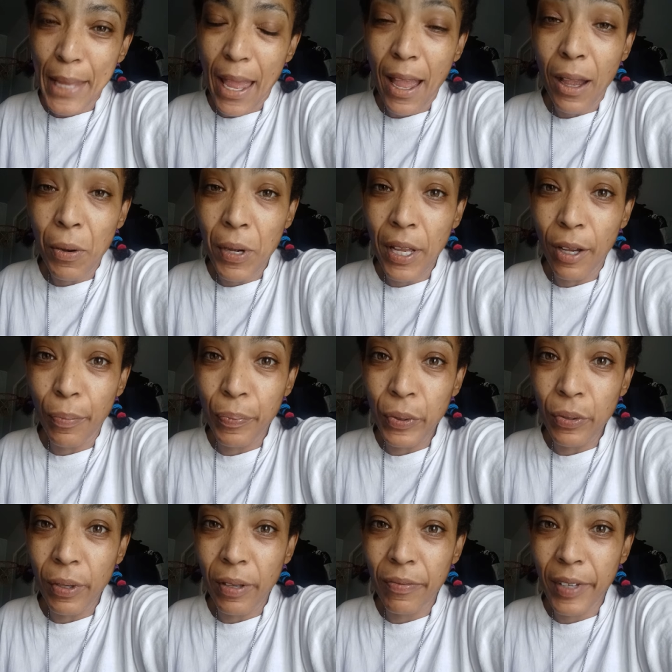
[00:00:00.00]
I'll help
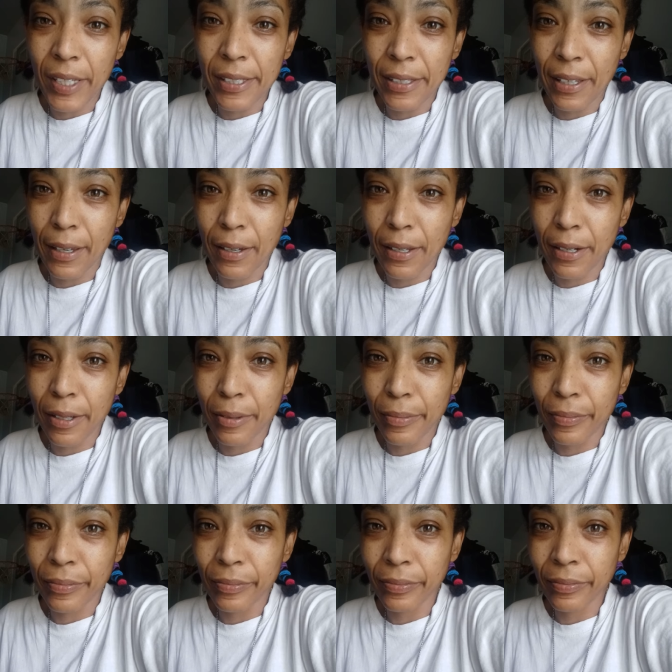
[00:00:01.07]
you investigate it.
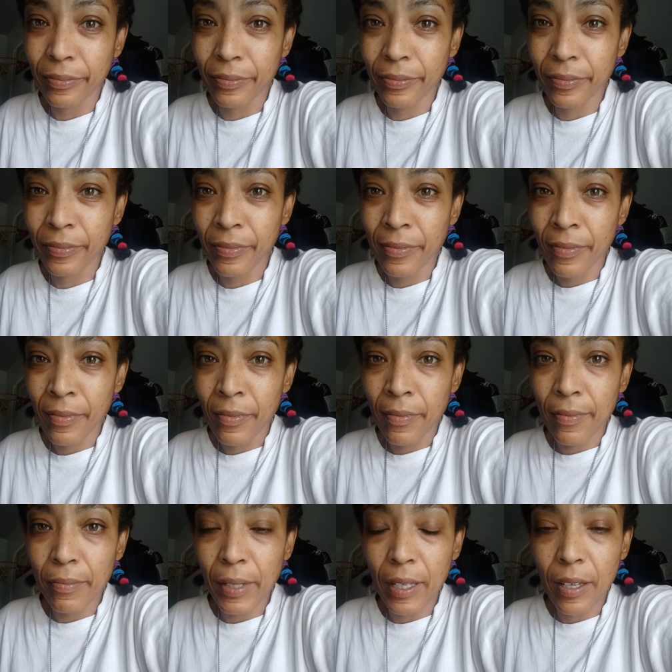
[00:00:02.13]

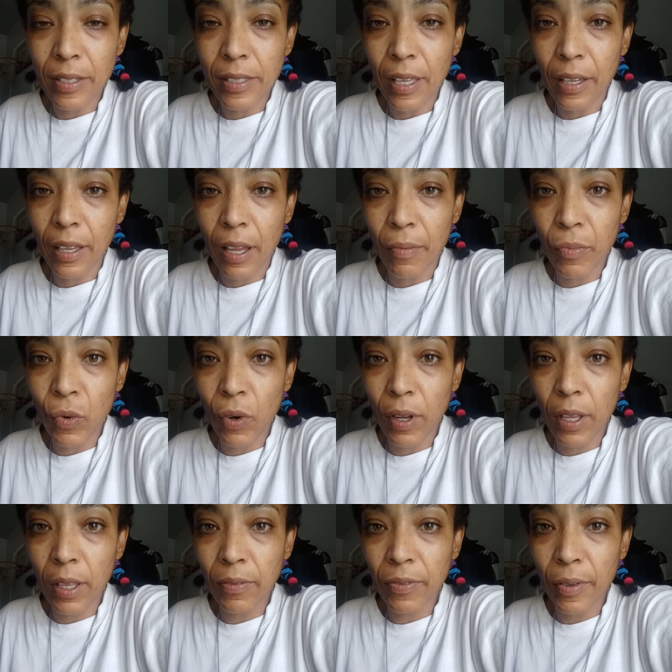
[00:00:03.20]
Because I got more
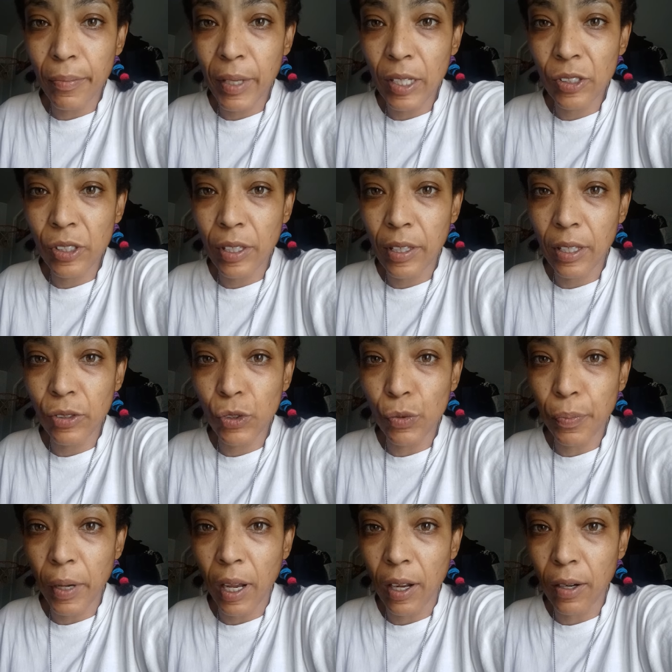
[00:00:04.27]
information that
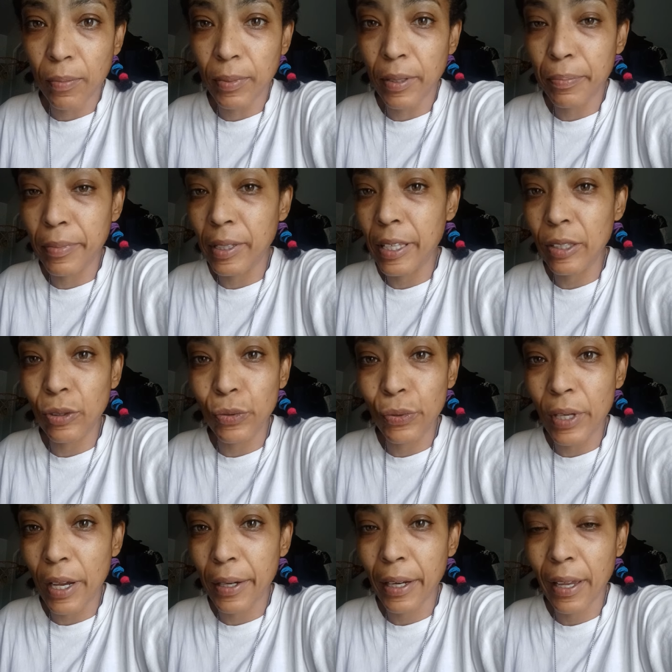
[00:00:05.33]
you probably do
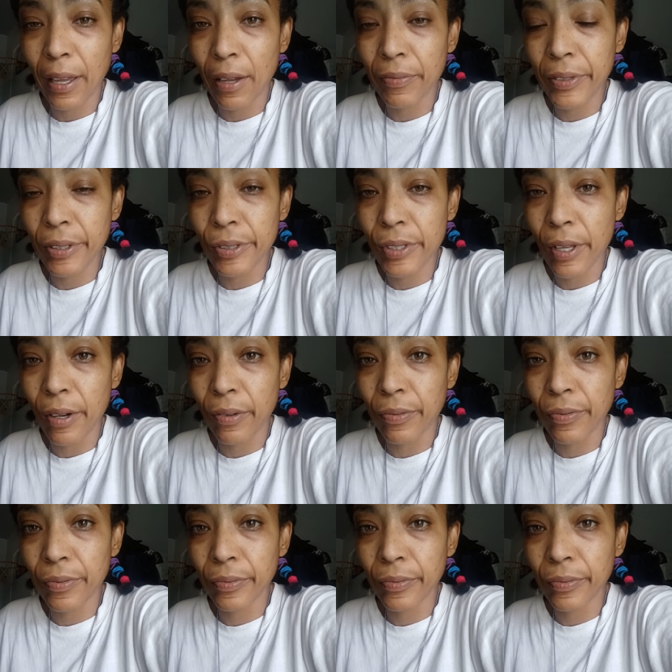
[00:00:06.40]
not have yourself.